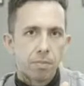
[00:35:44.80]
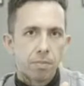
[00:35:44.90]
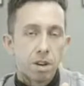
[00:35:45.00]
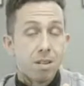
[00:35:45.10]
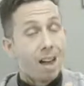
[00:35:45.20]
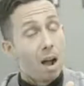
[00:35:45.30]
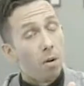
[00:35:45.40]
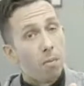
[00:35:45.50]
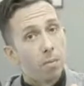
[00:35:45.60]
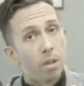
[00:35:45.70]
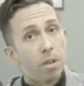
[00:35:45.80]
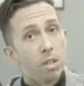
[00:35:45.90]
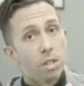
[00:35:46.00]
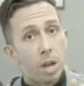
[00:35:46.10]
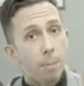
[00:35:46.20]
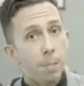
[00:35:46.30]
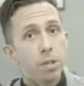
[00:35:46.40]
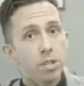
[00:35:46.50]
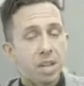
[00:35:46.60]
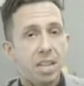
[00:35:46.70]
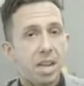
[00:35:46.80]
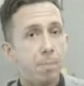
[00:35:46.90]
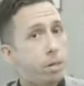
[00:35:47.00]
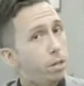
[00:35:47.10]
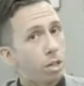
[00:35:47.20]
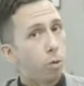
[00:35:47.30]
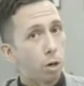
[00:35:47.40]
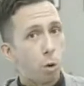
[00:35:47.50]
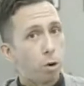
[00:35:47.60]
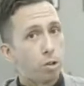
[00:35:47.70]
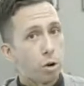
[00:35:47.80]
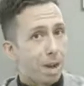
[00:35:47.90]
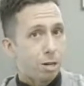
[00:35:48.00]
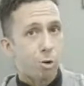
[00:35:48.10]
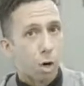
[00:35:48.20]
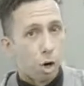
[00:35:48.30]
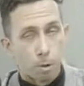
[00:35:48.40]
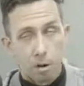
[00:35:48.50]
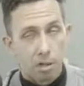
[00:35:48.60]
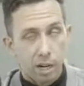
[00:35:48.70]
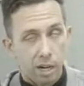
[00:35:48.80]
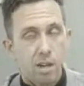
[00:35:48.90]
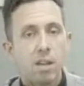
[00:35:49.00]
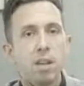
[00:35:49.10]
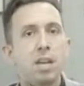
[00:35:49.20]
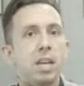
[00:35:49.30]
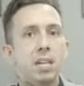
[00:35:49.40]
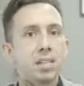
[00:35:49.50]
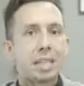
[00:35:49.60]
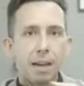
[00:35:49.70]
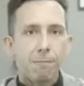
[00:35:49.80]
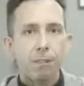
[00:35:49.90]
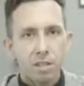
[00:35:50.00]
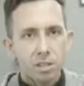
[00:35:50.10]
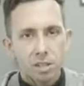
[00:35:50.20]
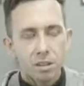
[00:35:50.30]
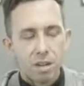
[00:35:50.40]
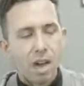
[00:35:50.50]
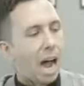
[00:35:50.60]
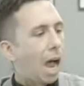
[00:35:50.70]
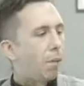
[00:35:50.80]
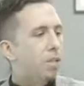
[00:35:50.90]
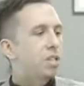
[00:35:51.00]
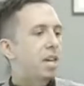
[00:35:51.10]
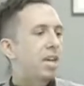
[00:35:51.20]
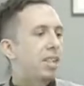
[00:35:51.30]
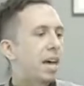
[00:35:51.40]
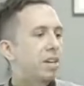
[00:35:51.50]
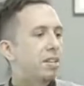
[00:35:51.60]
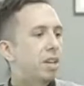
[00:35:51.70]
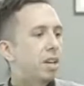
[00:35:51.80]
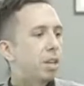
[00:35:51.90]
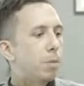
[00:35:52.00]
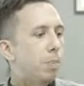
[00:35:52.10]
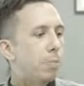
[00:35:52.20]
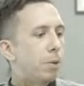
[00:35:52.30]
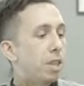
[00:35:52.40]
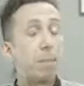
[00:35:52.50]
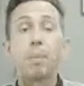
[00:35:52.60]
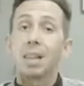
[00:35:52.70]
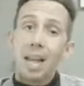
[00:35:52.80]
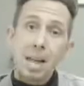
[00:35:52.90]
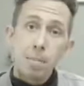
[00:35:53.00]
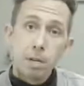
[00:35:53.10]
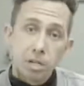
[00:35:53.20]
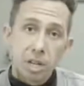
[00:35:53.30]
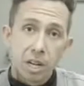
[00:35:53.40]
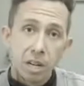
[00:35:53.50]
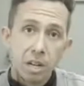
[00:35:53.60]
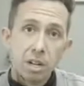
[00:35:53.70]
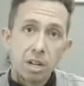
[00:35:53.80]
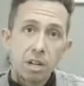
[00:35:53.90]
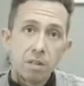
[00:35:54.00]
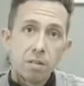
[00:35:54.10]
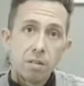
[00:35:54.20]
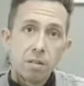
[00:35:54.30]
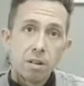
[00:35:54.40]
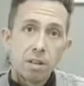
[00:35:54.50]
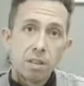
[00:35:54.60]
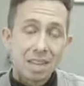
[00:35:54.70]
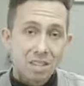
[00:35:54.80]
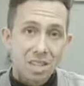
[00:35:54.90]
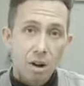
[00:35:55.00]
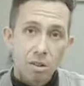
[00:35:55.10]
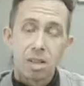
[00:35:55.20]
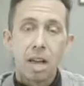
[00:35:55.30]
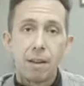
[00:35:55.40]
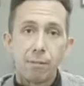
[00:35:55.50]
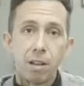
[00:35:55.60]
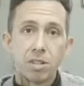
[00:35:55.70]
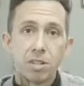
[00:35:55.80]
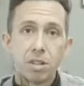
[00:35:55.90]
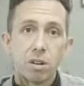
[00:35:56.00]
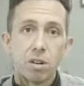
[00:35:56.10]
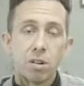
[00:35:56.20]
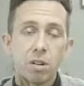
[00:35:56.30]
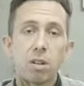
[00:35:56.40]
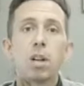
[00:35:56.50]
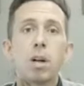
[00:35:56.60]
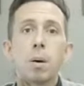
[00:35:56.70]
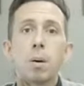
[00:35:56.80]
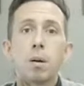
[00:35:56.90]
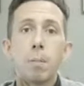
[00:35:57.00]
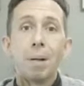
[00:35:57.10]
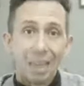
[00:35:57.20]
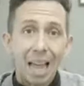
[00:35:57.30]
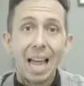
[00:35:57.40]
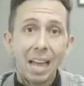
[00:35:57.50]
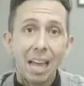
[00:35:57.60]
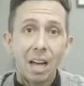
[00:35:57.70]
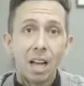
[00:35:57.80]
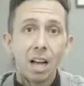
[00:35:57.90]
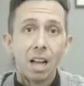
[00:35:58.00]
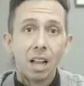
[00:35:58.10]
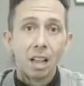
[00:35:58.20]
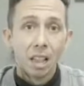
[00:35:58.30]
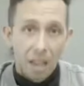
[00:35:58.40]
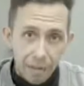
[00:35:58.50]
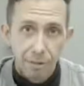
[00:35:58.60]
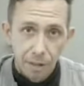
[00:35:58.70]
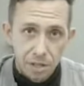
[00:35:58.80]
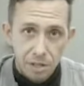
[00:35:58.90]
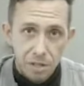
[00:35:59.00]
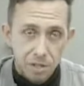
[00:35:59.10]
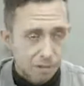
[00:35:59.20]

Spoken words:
Now, some people say that music recorded to a metronome or a click is lifeless. I would say that the people that play music that sounds lifeless play lifeless.